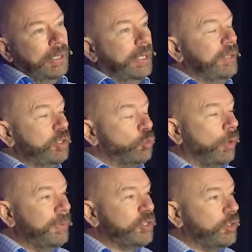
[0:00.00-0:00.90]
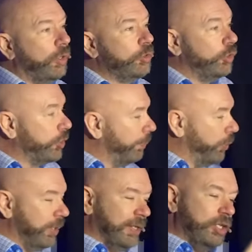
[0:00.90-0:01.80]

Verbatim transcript: And these Roman soldiers are putting